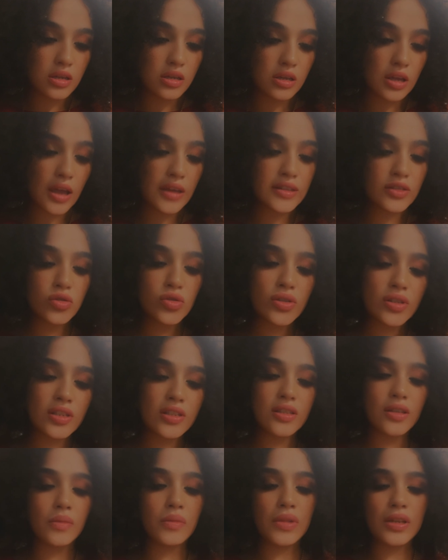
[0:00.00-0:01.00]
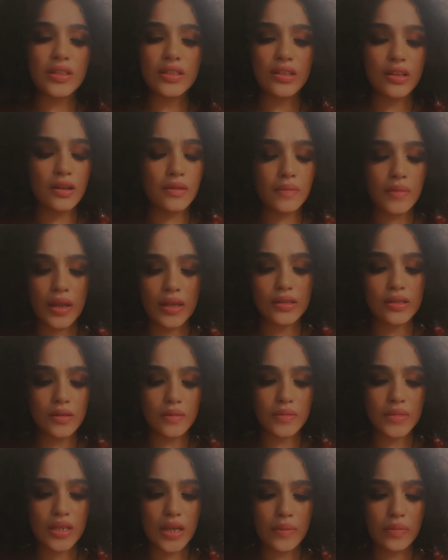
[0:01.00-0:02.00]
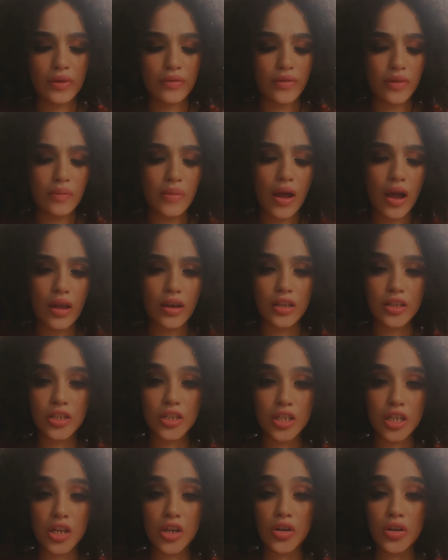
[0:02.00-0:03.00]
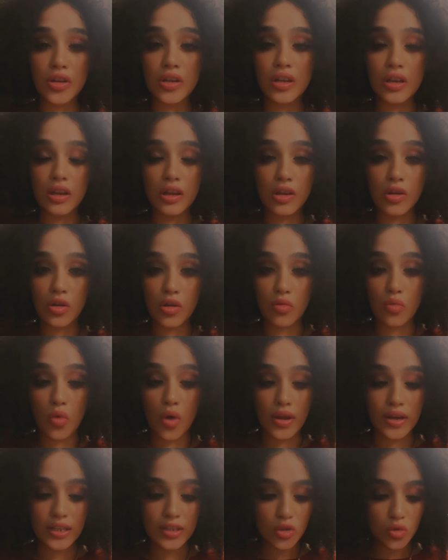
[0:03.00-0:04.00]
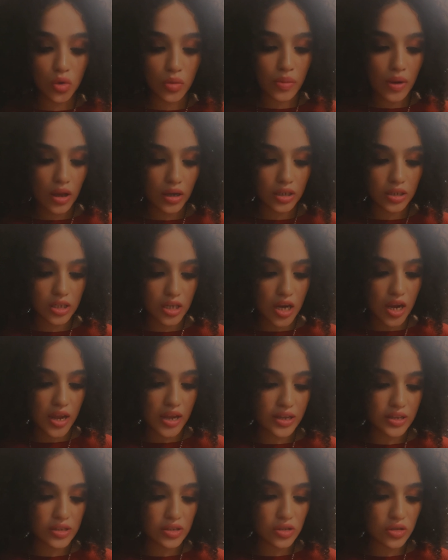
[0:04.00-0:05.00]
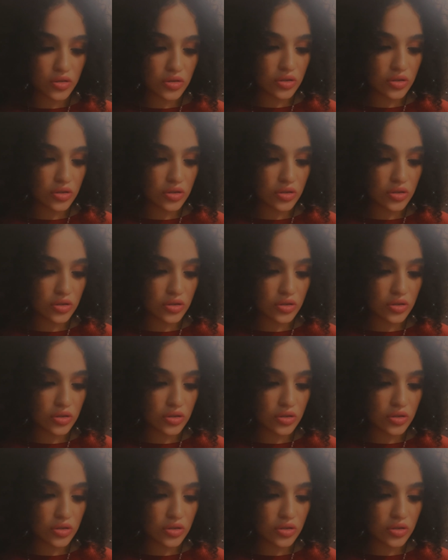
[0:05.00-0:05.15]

I do see somebody's gonna make some type of apology or wanting to apologize.